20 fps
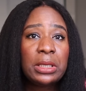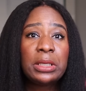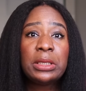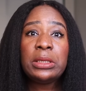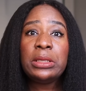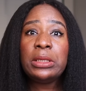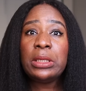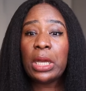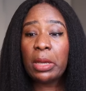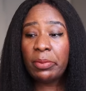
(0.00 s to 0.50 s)

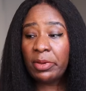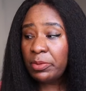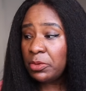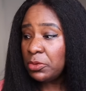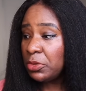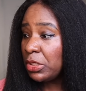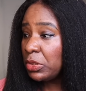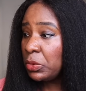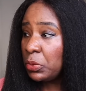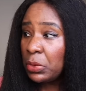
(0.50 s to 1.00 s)
Here, people
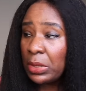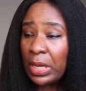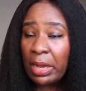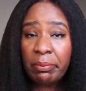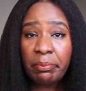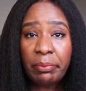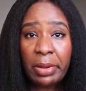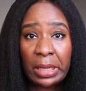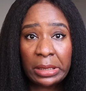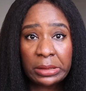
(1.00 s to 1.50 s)
just look
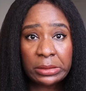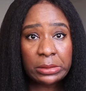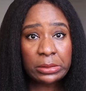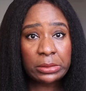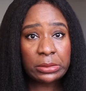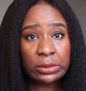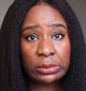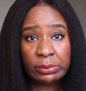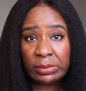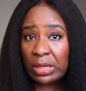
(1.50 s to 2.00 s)
and
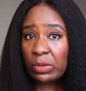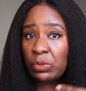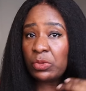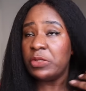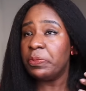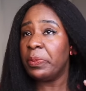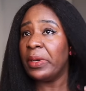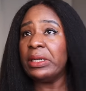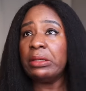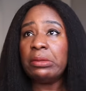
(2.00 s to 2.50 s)
pass. They might
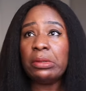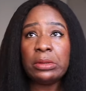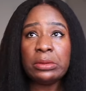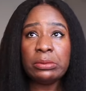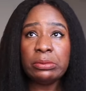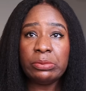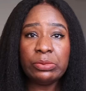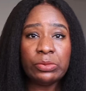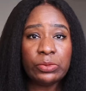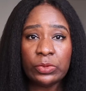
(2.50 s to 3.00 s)
whisper
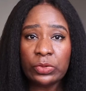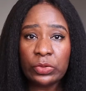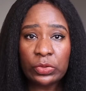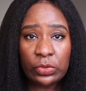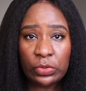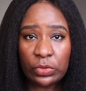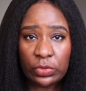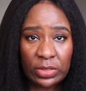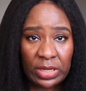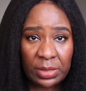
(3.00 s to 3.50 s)

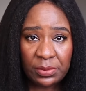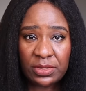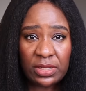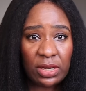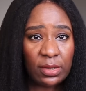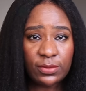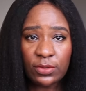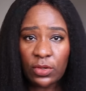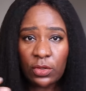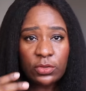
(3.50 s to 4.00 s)
to
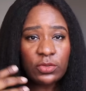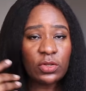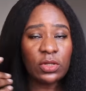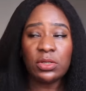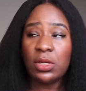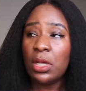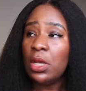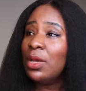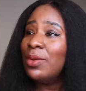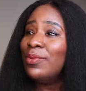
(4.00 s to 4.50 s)
themselves or
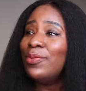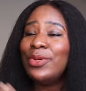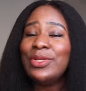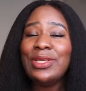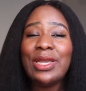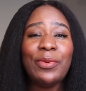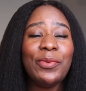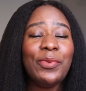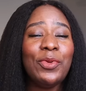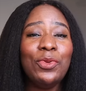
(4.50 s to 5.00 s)
just, but
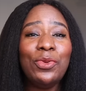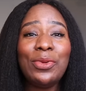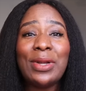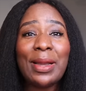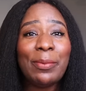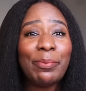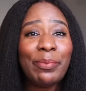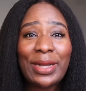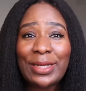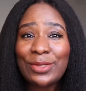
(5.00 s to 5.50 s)
here, people look
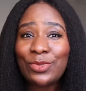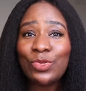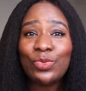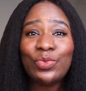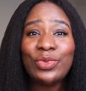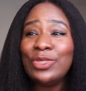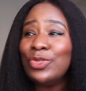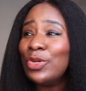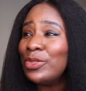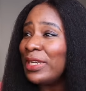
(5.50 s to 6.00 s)
and pass.
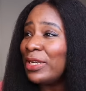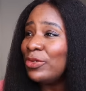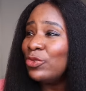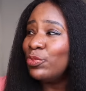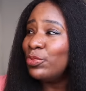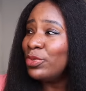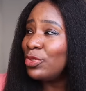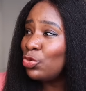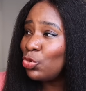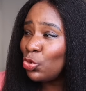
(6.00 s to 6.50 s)
Your child will
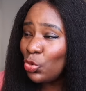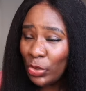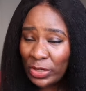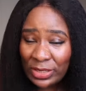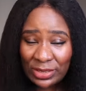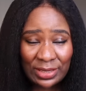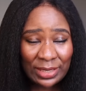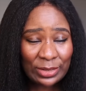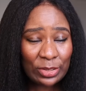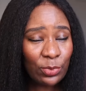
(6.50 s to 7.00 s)
be
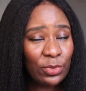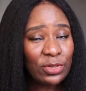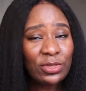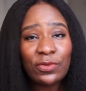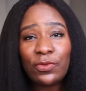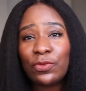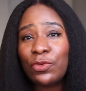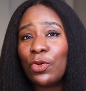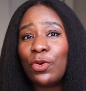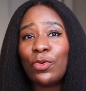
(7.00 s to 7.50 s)
throwing tantrum on
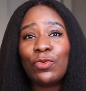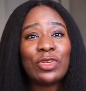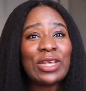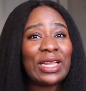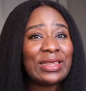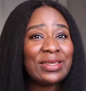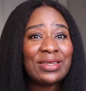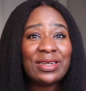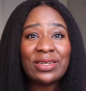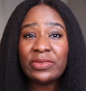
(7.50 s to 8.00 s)
the floor,
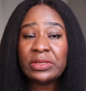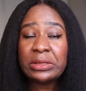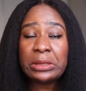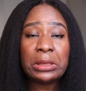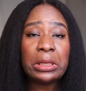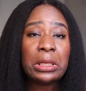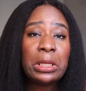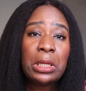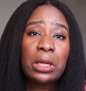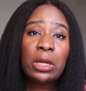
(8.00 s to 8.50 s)
scattering
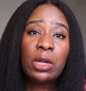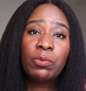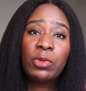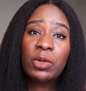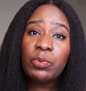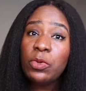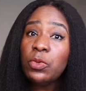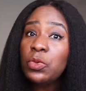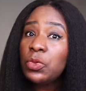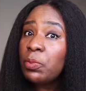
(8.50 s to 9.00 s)
everything.
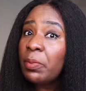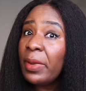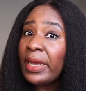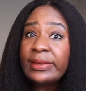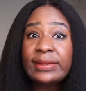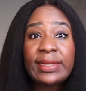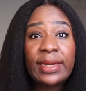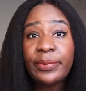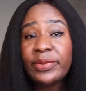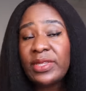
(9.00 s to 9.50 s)
People will
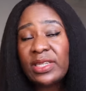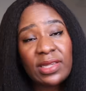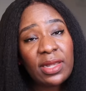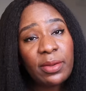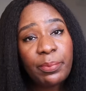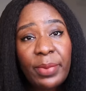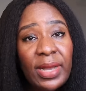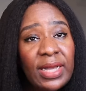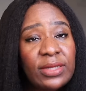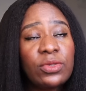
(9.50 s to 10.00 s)
mind their business
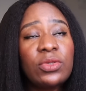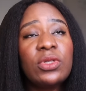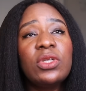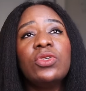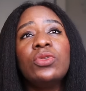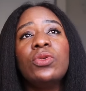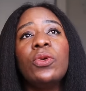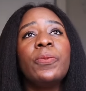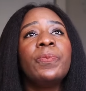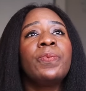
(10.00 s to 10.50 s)
and pass, okay?
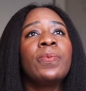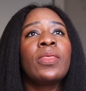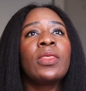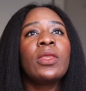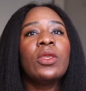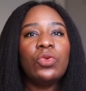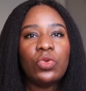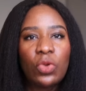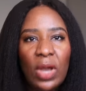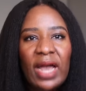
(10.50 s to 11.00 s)
So
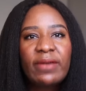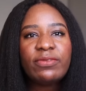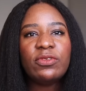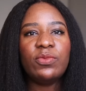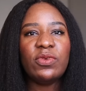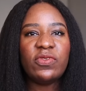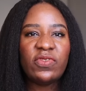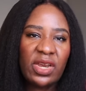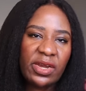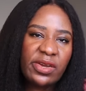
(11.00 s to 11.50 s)
you have to
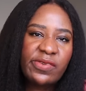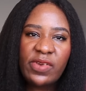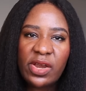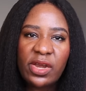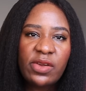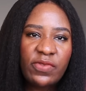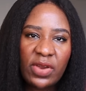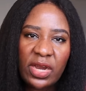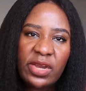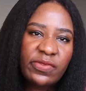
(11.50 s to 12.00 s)
be very,
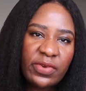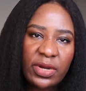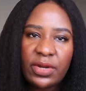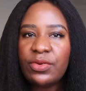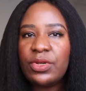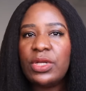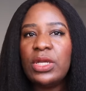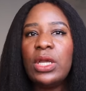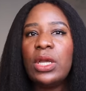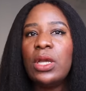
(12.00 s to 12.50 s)
very, very,
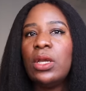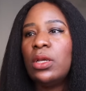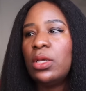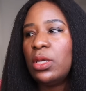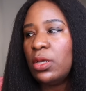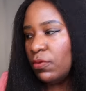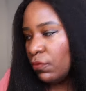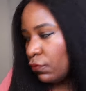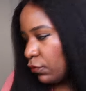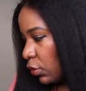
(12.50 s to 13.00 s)
very
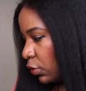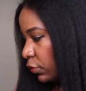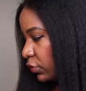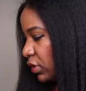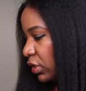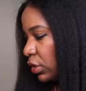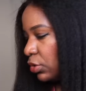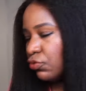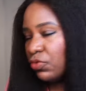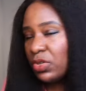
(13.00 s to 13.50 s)

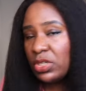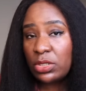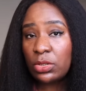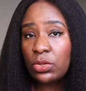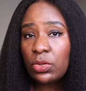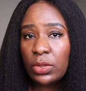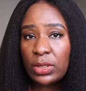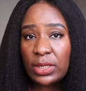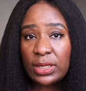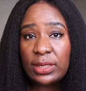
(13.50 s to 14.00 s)
involved in raising
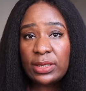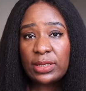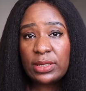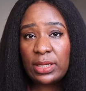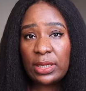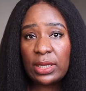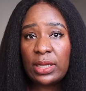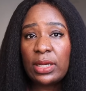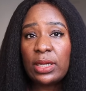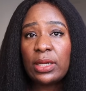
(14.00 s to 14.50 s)
your kids
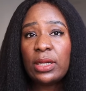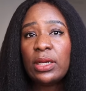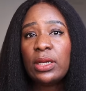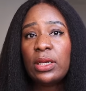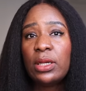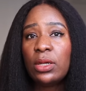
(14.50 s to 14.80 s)
here.